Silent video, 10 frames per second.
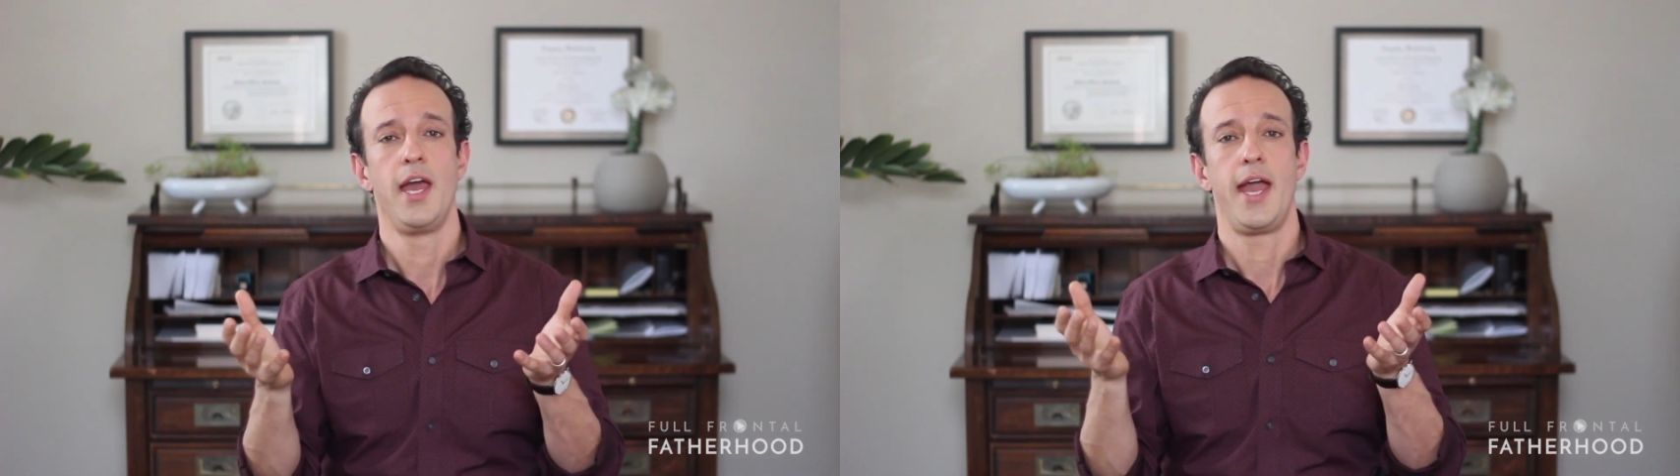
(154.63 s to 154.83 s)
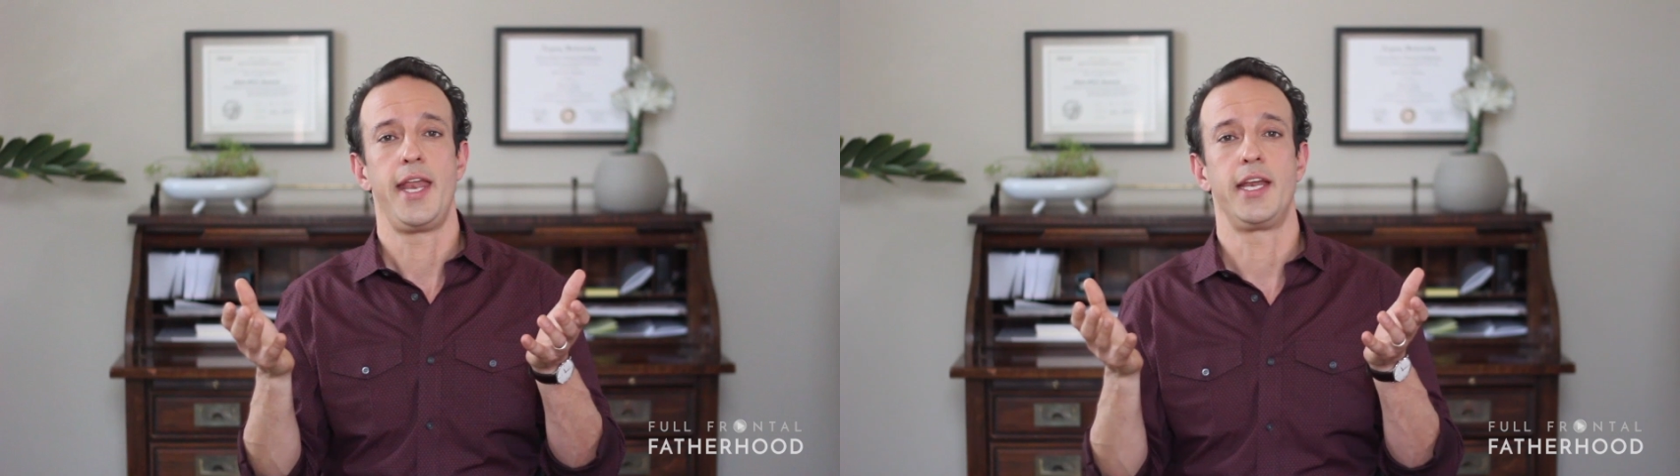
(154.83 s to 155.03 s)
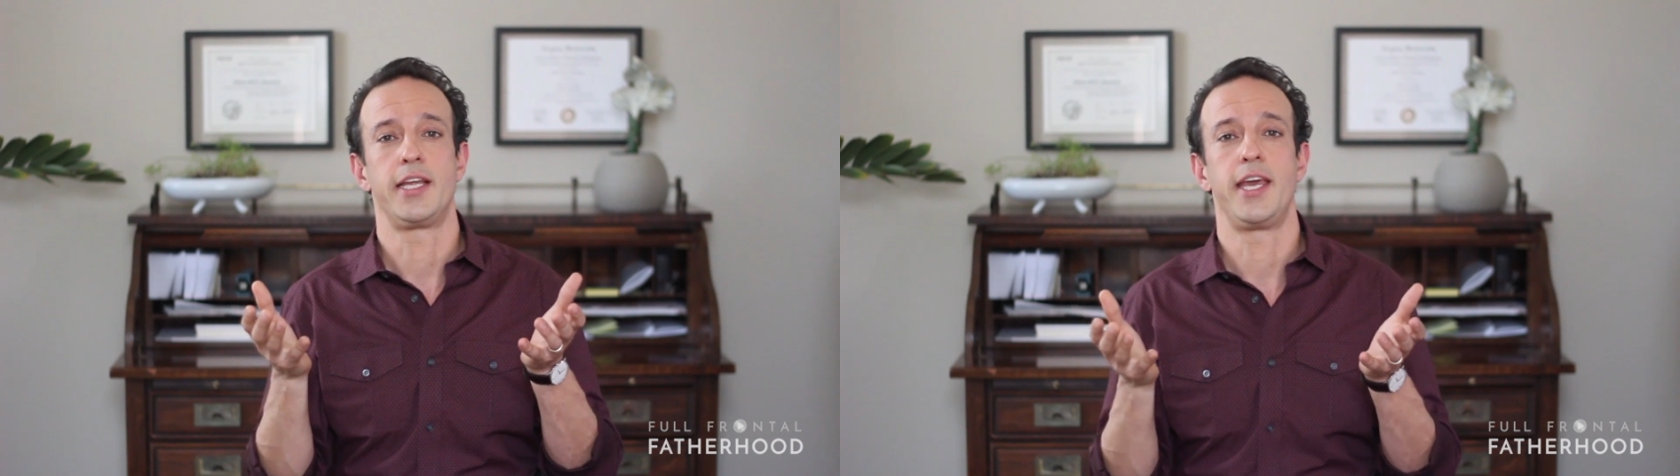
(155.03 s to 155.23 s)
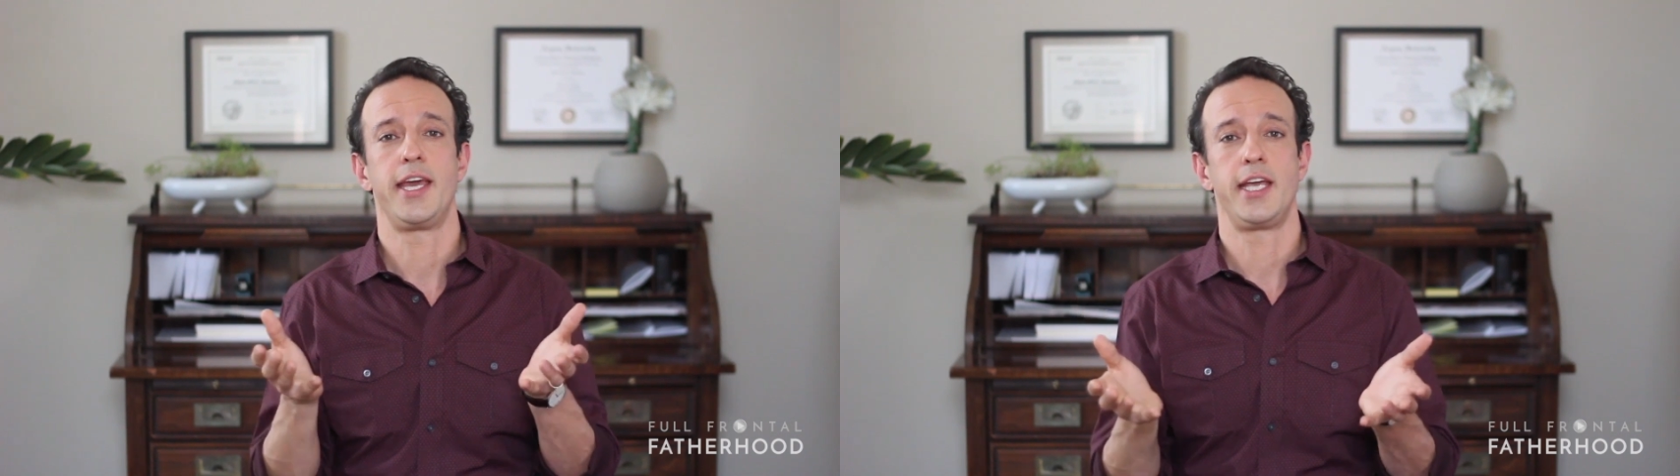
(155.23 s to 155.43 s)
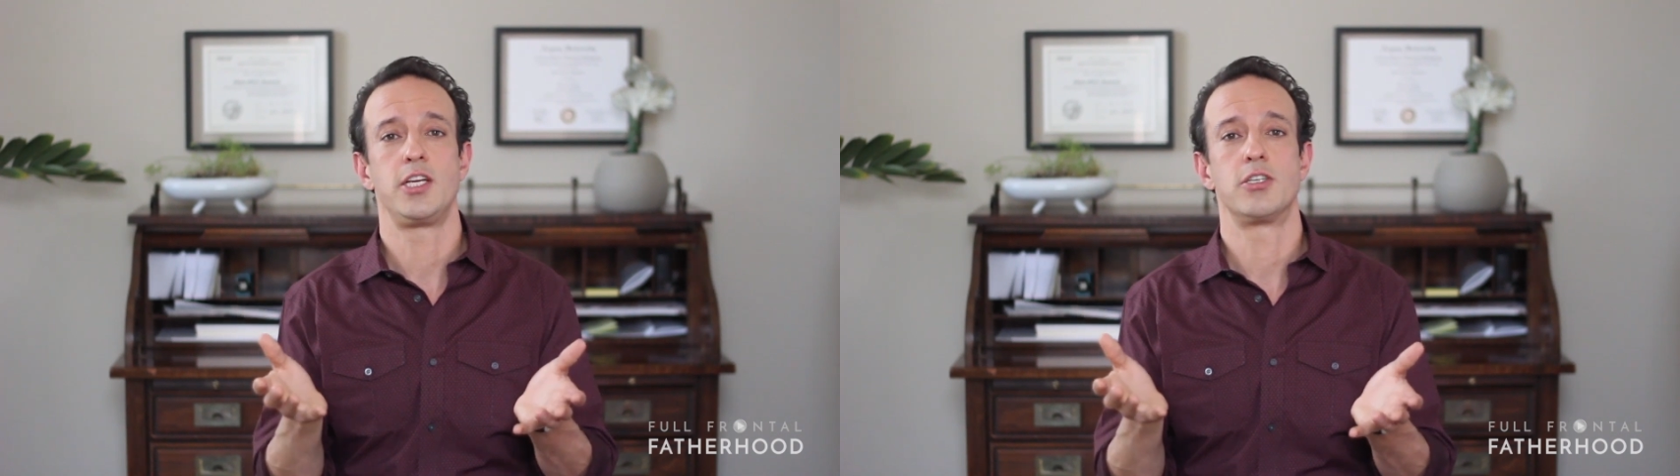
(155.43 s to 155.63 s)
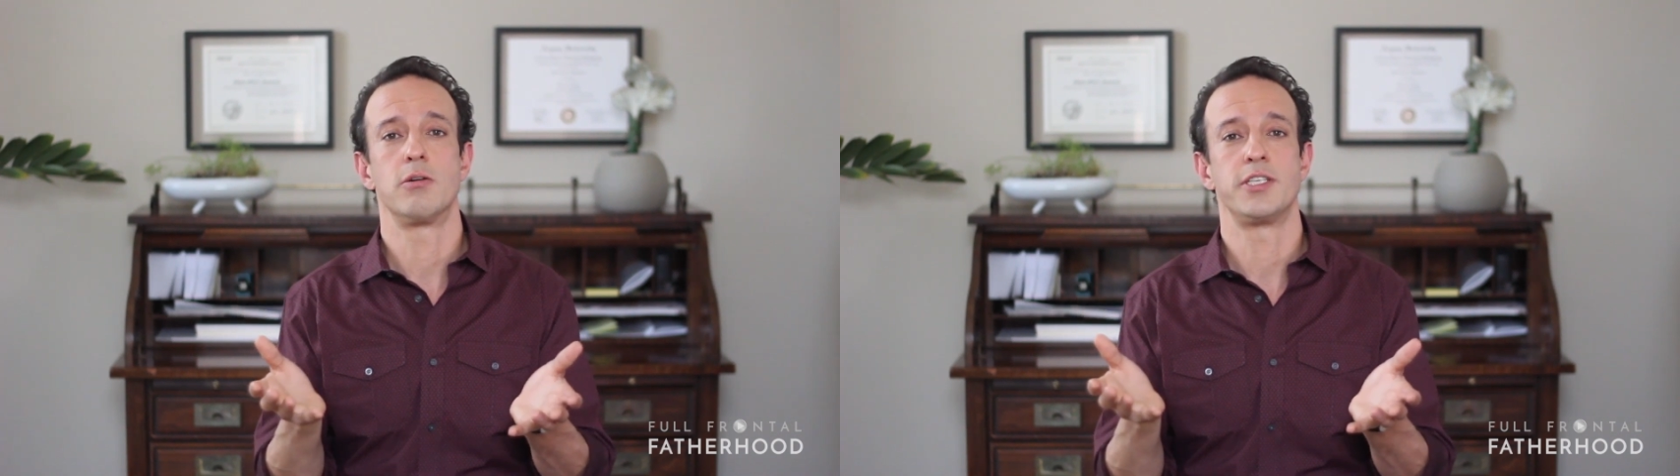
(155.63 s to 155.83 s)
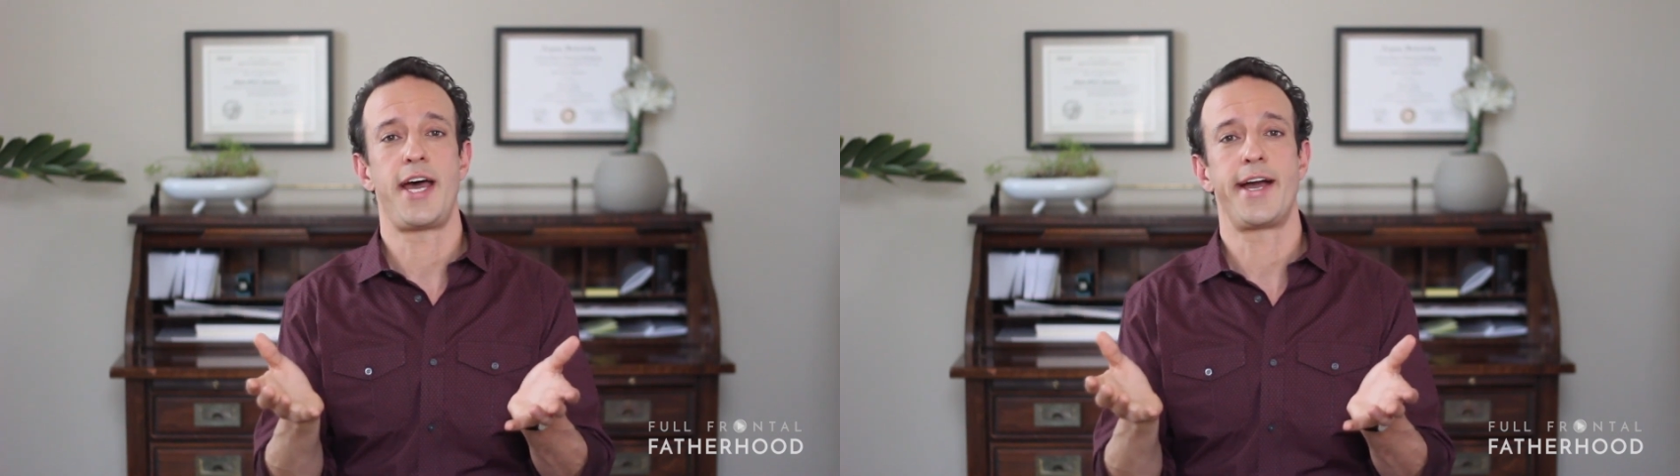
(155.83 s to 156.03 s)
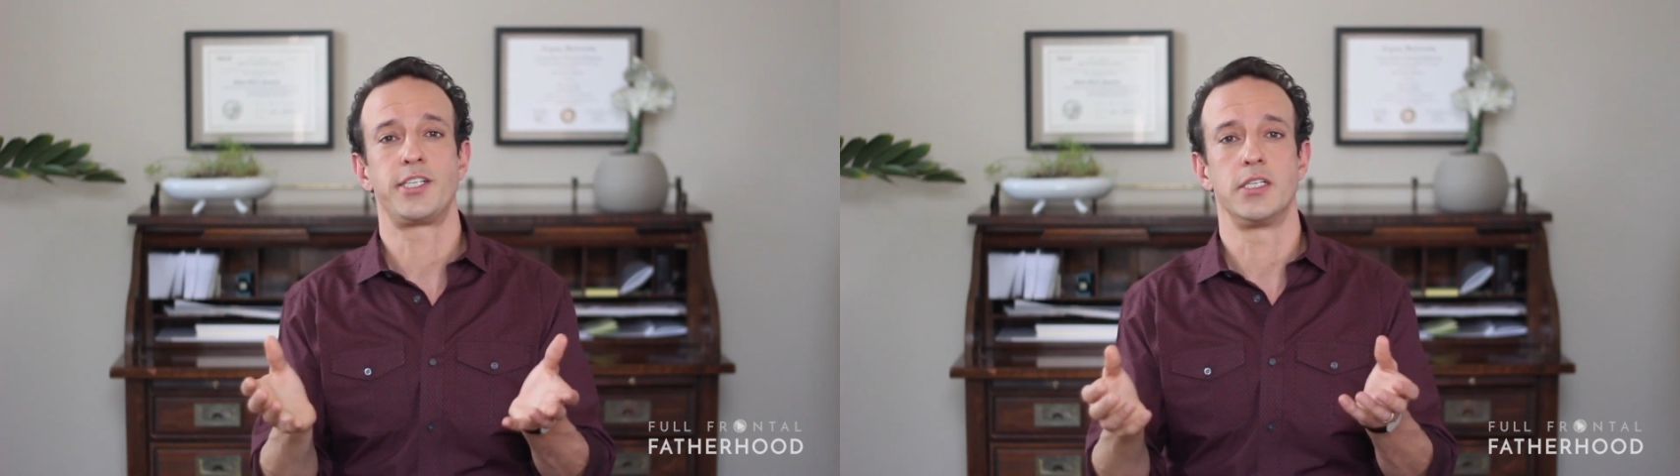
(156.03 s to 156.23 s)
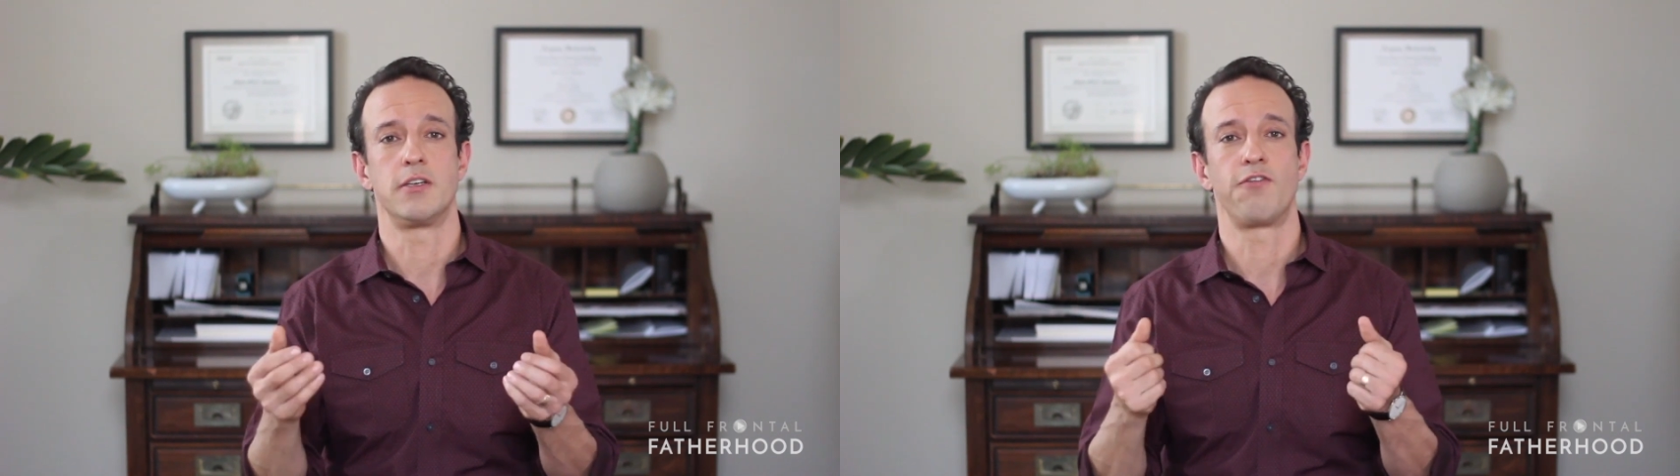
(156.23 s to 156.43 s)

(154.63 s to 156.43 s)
and engage those actions